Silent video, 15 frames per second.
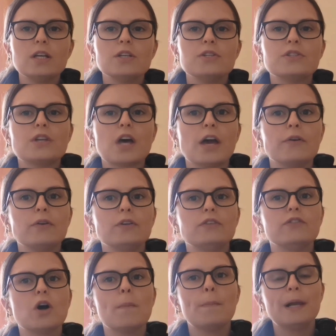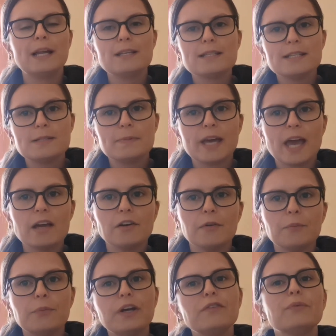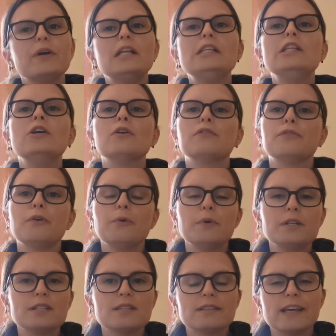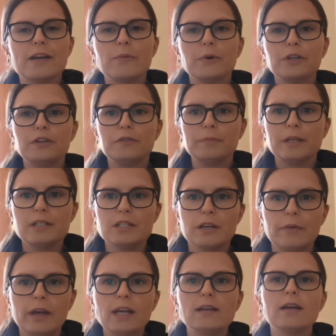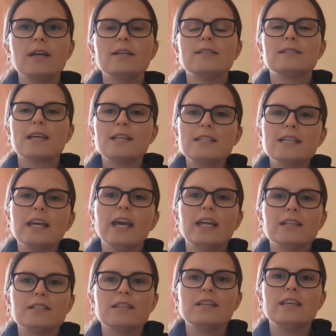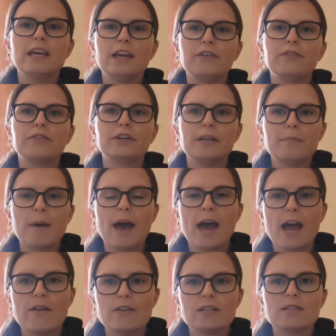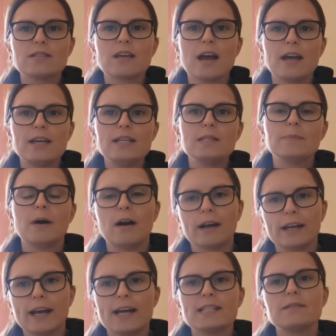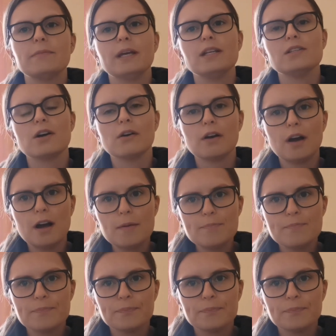So you've got plenty to be getting on with. We look forward to seeing what you've been doing, sending it into the Year 3 parents at eastparkacademy.com.